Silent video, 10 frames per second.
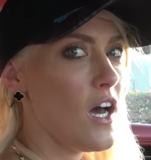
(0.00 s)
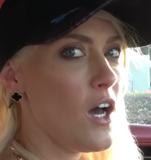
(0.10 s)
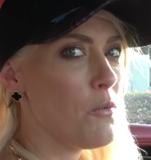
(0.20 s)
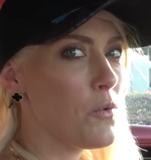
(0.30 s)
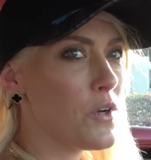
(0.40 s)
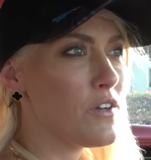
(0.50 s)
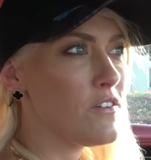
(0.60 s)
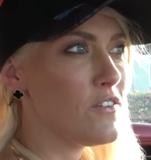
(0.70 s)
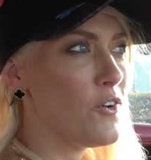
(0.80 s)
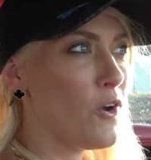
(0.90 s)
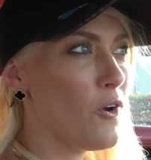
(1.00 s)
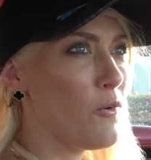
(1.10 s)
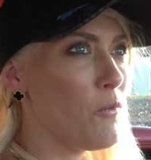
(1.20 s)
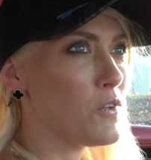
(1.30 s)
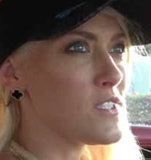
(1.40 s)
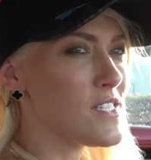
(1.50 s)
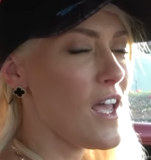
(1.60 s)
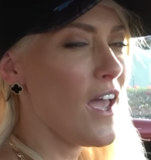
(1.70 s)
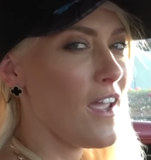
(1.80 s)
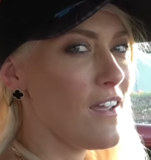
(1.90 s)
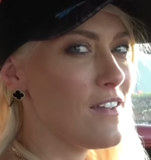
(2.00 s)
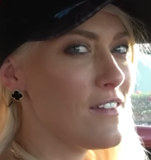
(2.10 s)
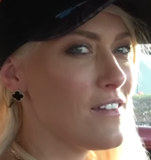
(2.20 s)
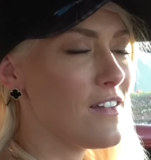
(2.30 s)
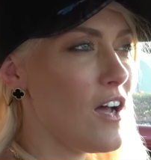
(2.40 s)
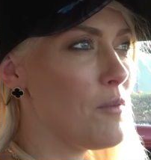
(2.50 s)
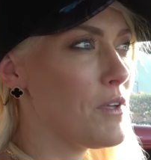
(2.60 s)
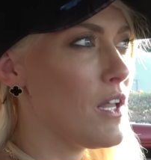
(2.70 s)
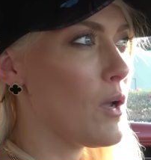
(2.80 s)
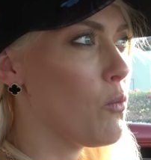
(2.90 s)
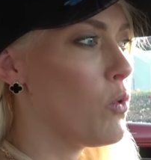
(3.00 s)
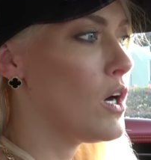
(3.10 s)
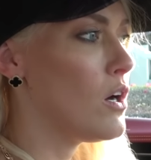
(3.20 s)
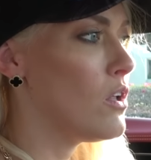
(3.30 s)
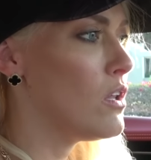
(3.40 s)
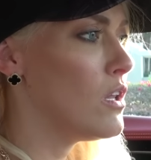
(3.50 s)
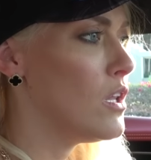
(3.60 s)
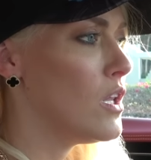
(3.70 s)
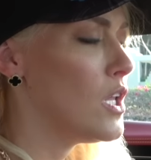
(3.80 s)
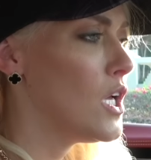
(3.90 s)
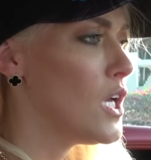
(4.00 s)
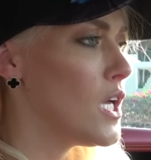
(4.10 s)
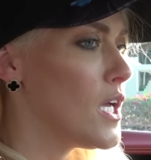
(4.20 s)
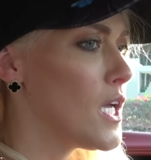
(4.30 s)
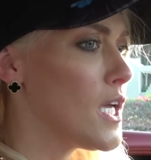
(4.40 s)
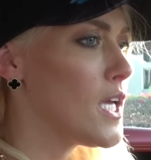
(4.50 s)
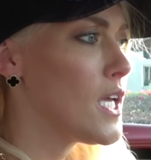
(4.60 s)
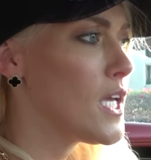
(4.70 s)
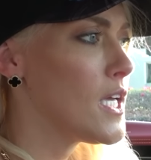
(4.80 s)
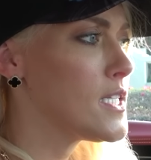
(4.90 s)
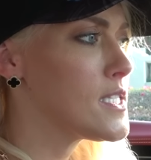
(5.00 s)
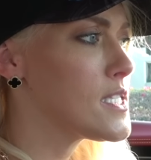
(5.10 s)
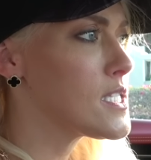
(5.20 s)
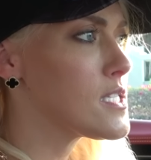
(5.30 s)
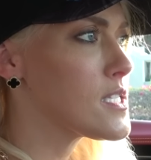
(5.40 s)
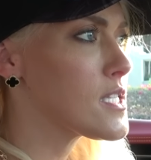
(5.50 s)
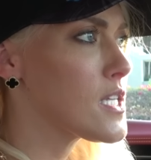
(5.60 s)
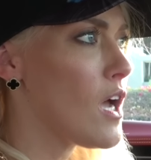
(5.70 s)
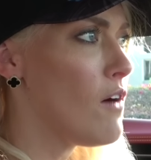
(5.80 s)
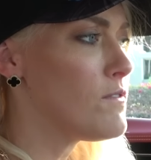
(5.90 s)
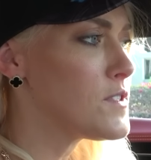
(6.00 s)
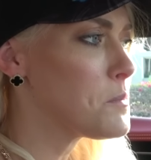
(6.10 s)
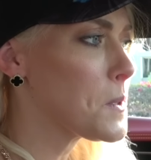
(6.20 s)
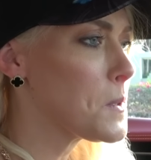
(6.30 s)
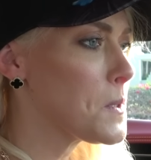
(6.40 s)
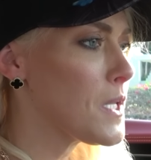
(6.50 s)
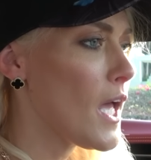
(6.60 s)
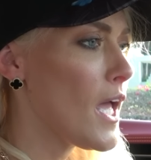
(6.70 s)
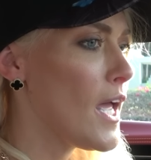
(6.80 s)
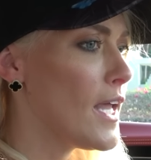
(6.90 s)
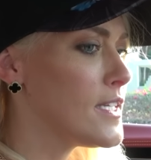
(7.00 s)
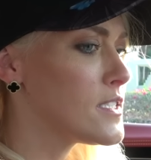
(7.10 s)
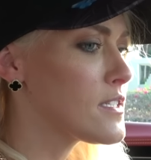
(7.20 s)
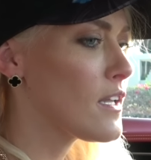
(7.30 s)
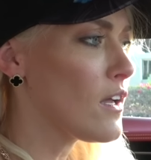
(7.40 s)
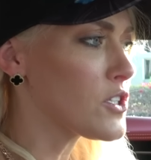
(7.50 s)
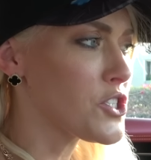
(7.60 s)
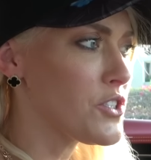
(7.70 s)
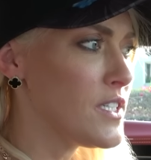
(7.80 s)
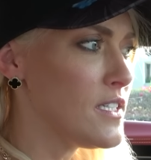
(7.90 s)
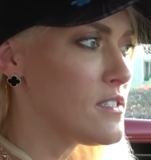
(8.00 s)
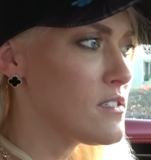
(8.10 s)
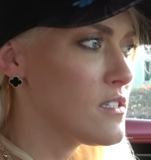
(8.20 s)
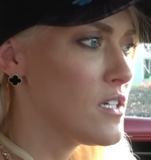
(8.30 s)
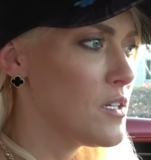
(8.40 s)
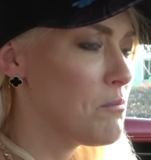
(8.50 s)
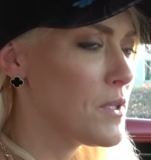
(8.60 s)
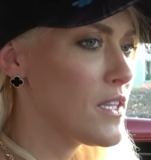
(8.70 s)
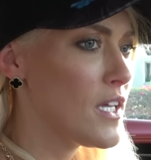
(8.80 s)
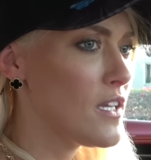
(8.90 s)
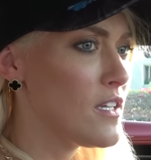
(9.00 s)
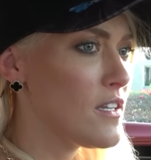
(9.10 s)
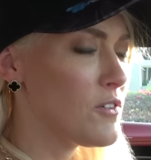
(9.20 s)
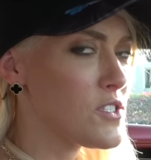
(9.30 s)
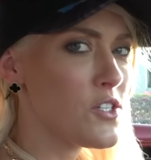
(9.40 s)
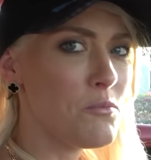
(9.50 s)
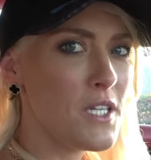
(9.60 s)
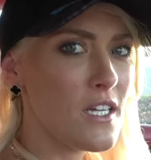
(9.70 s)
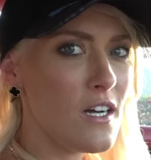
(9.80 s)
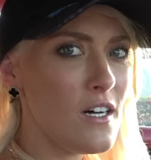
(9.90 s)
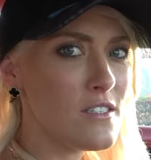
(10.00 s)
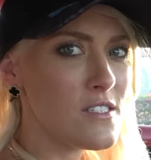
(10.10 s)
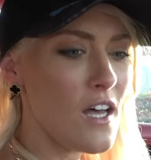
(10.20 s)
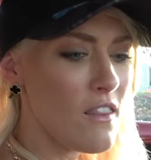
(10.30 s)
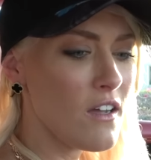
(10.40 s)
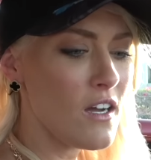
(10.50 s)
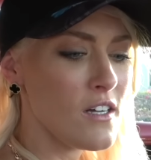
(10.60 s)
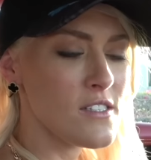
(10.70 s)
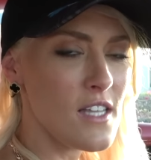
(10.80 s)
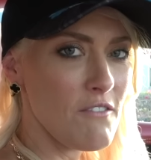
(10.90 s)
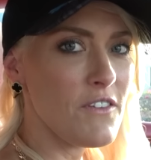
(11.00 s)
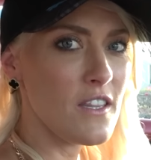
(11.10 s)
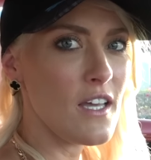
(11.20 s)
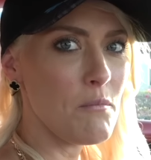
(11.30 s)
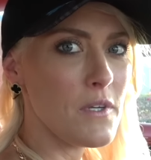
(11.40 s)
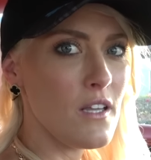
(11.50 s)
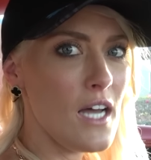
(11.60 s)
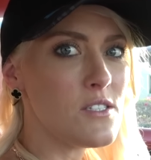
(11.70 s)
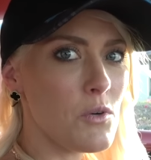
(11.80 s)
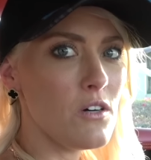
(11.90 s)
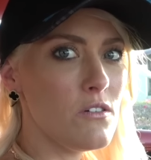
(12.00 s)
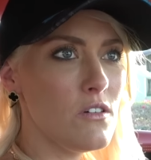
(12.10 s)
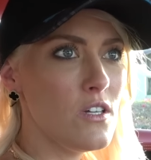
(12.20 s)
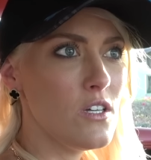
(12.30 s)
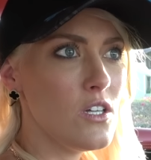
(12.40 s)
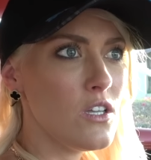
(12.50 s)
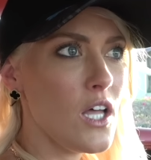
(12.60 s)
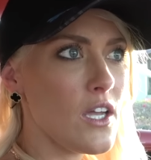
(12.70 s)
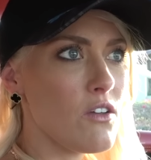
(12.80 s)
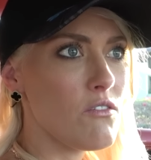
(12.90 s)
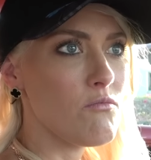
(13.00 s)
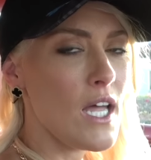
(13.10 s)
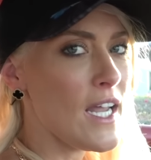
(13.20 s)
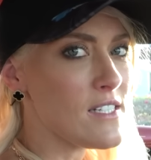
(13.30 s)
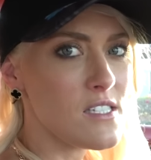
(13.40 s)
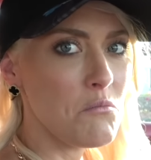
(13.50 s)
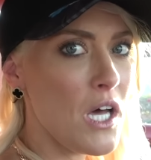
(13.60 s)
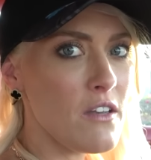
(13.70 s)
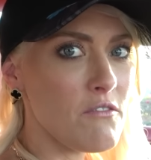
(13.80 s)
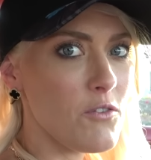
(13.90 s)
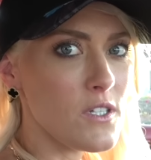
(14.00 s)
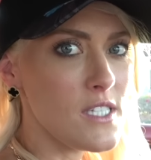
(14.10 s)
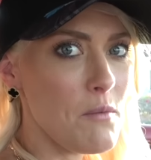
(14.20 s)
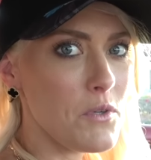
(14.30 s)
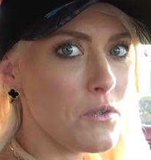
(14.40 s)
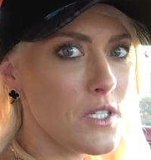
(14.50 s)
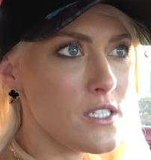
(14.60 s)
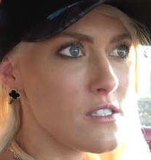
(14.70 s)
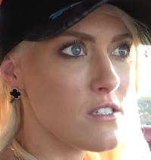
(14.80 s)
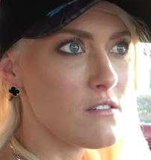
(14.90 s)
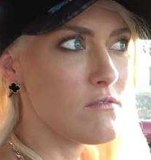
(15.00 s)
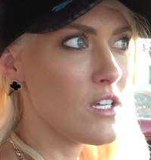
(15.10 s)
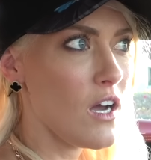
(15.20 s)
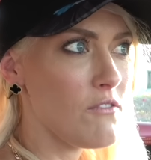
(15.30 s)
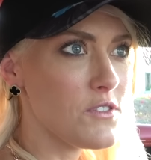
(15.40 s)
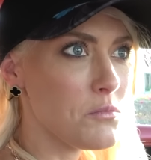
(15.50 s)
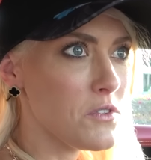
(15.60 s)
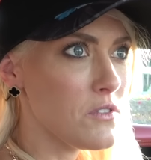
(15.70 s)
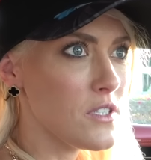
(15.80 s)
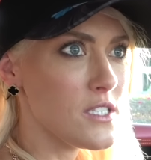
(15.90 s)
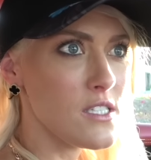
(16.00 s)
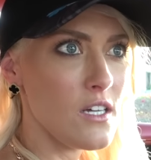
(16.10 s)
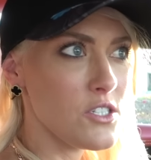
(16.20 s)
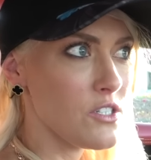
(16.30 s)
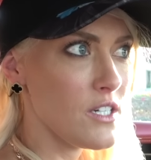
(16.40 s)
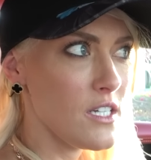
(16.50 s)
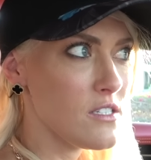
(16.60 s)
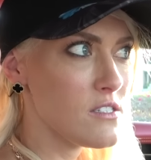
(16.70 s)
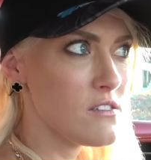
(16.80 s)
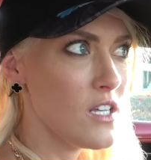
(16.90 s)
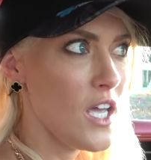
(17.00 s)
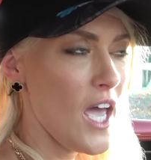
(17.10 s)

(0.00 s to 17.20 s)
I wouldn't know what to say. I'd be like, well, it's comfortable and luxurious, but then there are so many cars, other cars that fit that bill as well. Like an Aston Martin, for example, it's comfortable, it's luxurious.